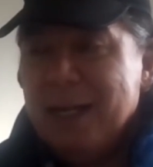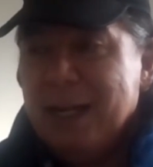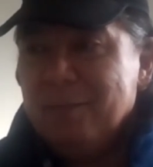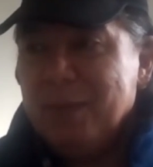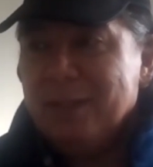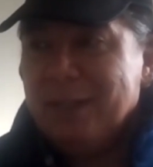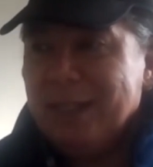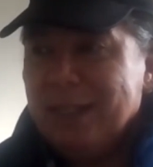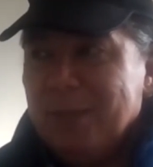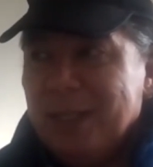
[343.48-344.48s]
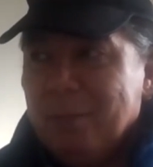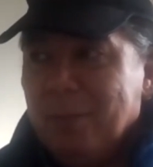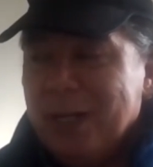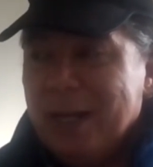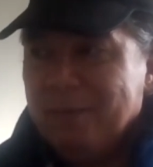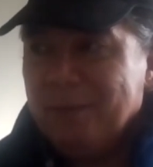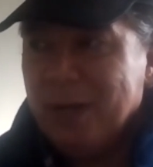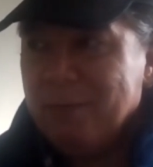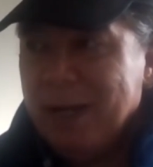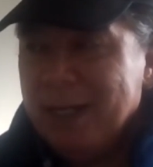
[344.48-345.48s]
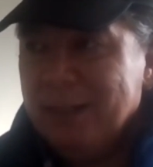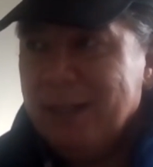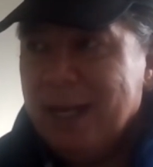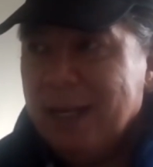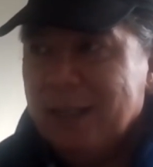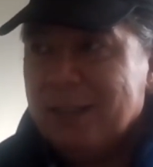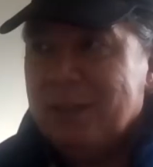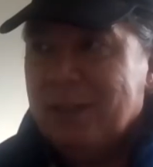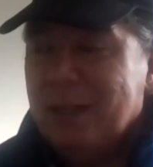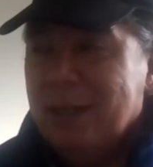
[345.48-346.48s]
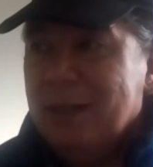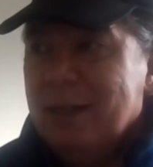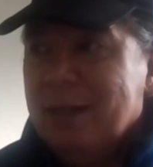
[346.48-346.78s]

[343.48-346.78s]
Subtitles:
I had been singing up to that point before I ran into Alex